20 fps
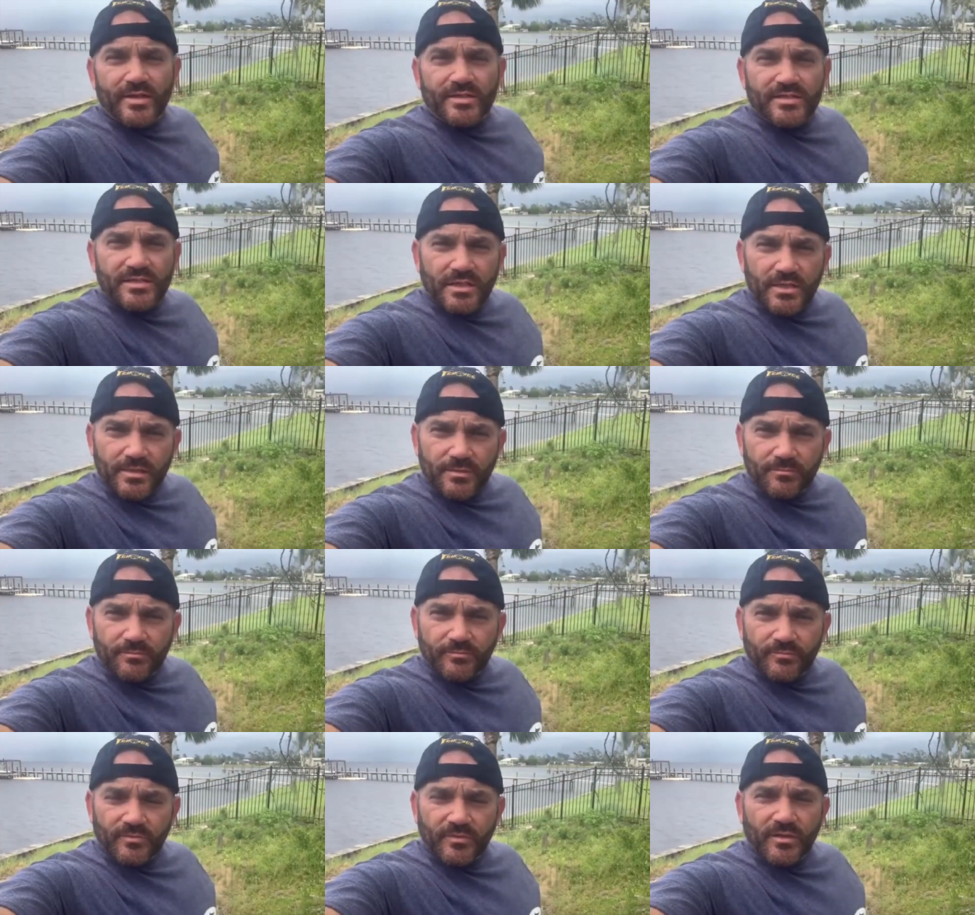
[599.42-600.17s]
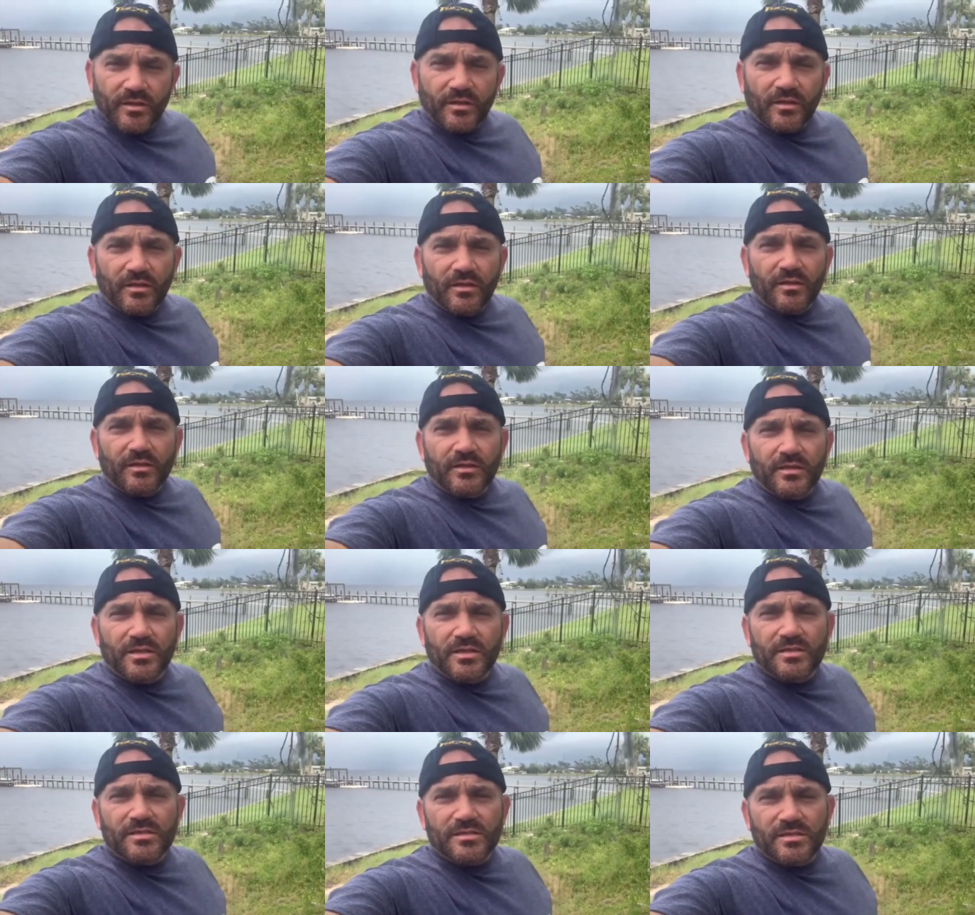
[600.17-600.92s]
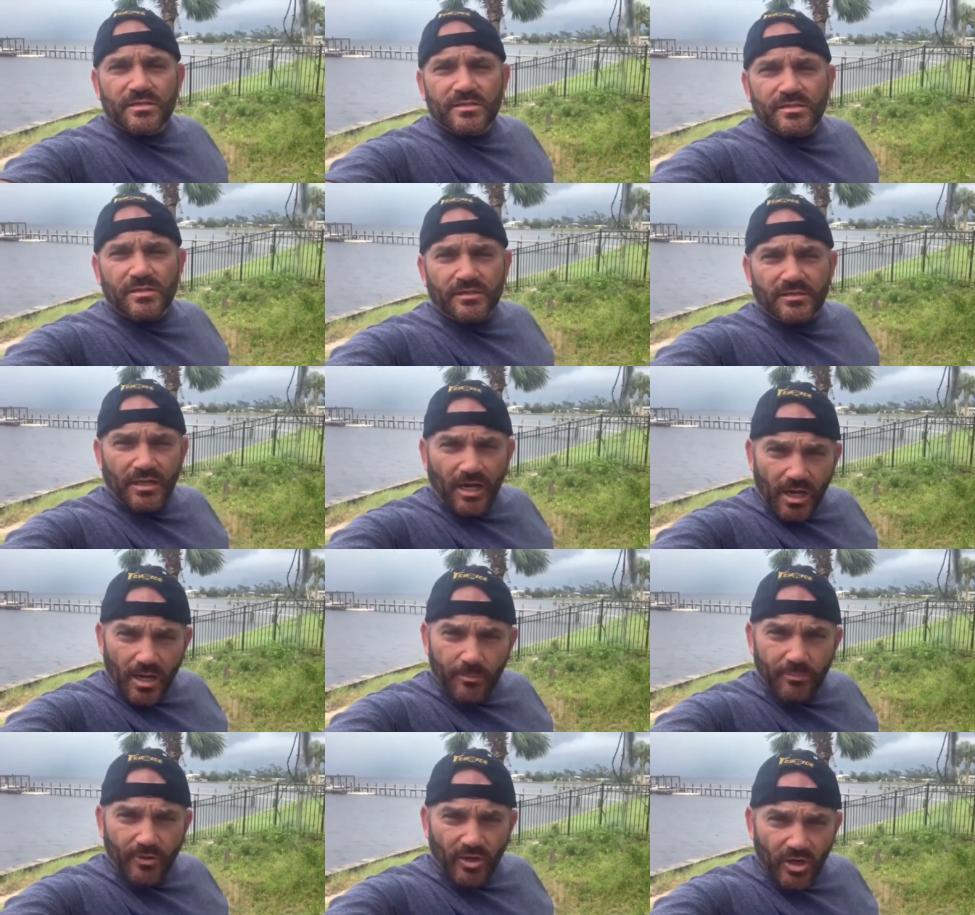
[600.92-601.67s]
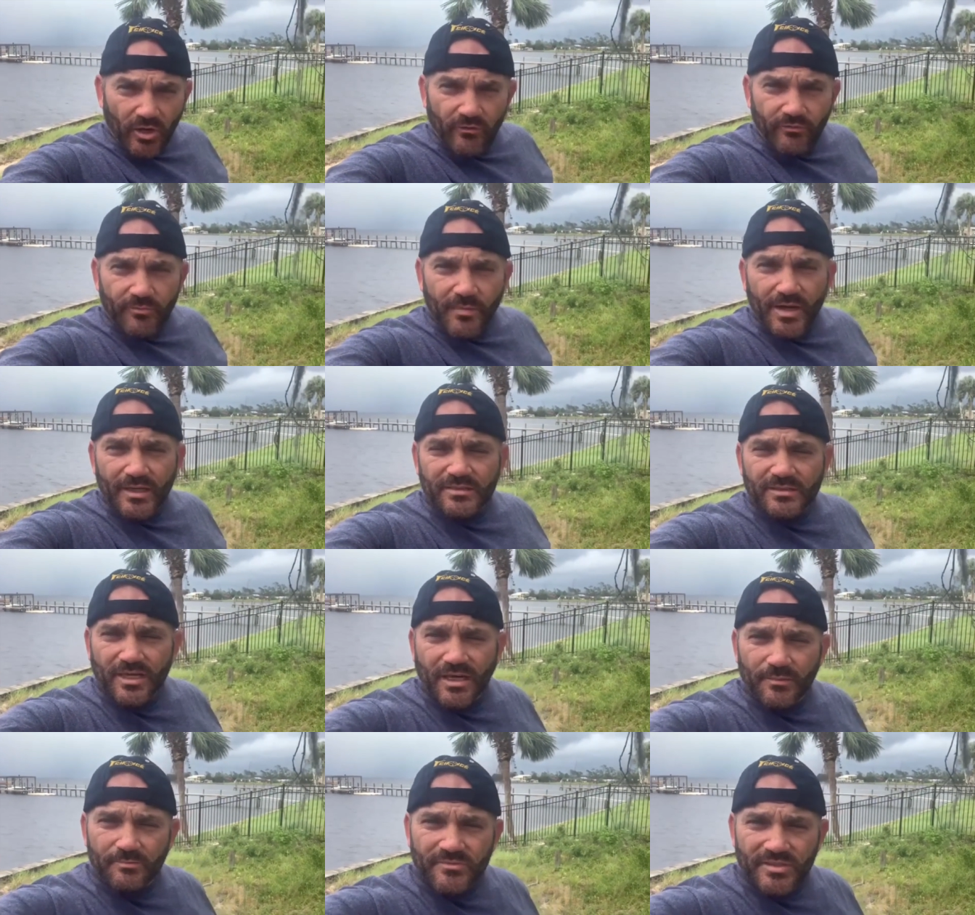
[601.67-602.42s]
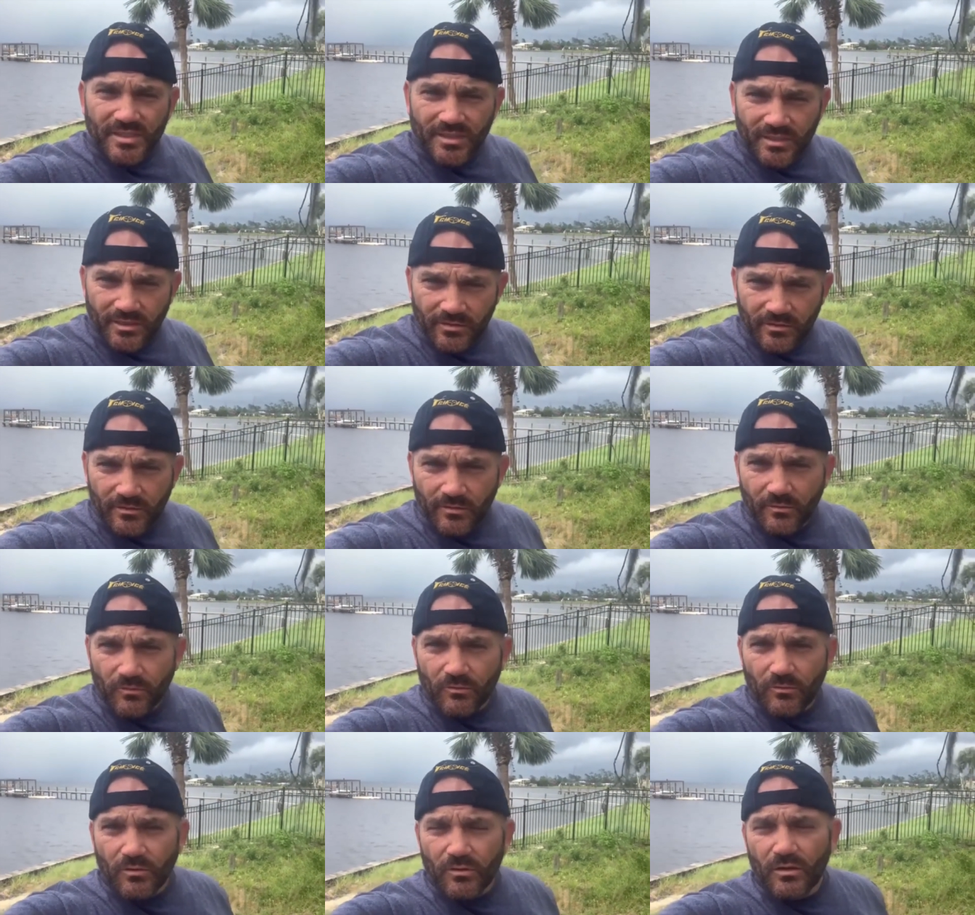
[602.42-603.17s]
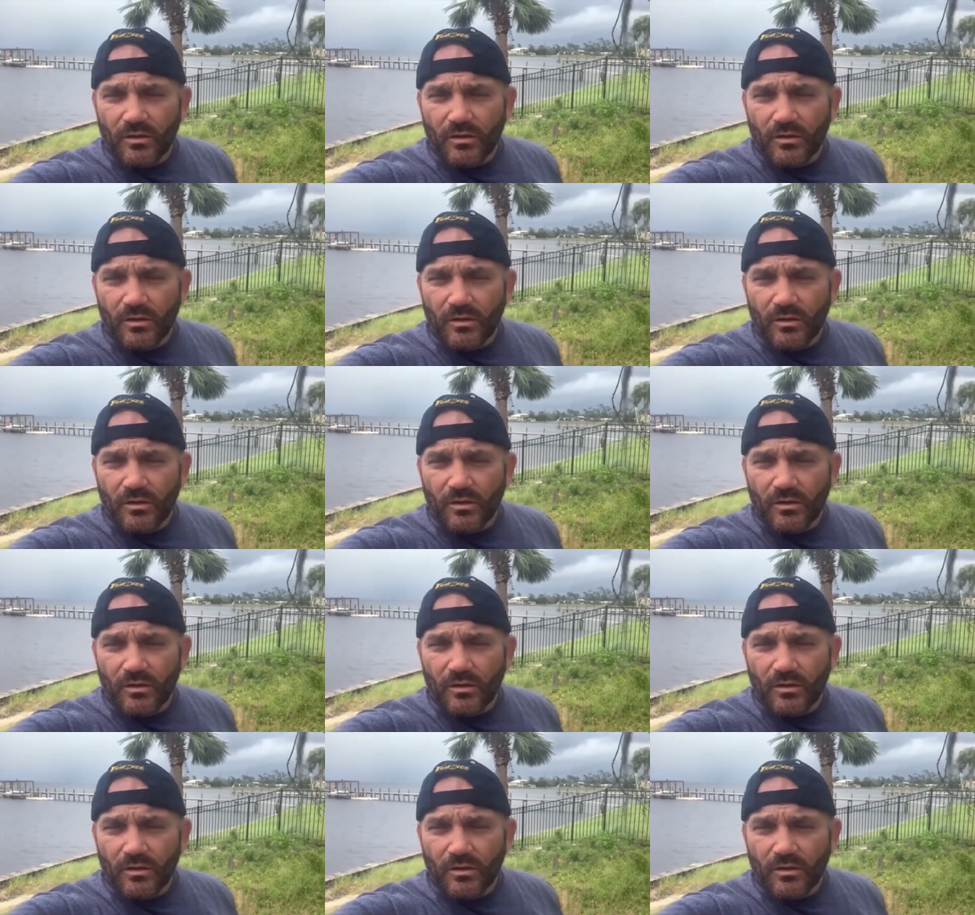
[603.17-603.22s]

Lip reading: that's it. This is the top of my top 10,